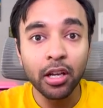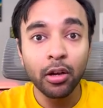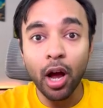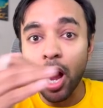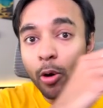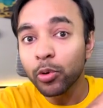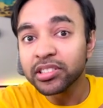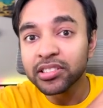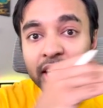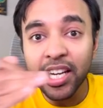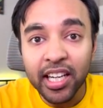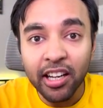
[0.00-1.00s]
How is the
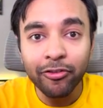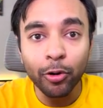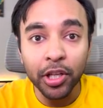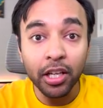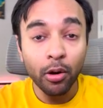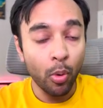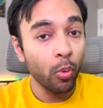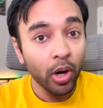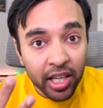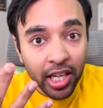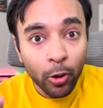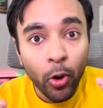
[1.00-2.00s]
data flowing?
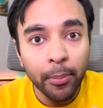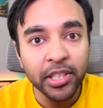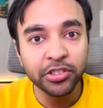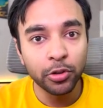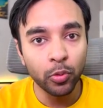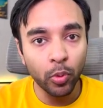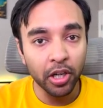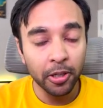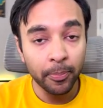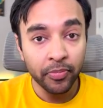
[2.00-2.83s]
What requirements do you want?